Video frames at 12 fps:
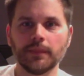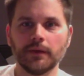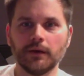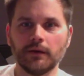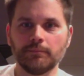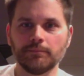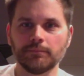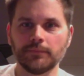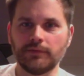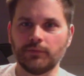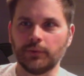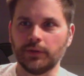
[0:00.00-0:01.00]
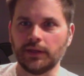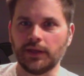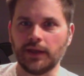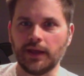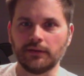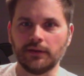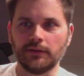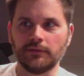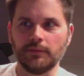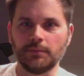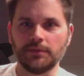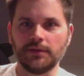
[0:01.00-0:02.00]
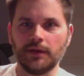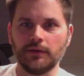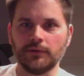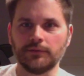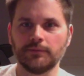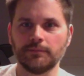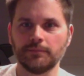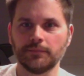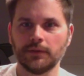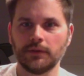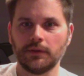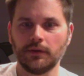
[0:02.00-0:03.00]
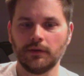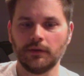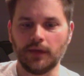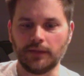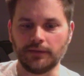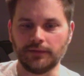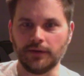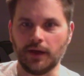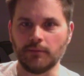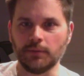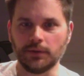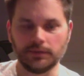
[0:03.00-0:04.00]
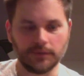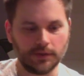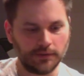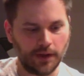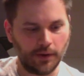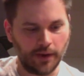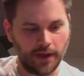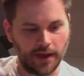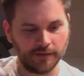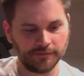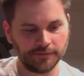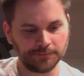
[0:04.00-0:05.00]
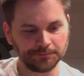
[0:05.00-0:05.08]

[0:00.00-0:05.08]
Um, never really connected it to the potatoes at the time, but uh, now I have.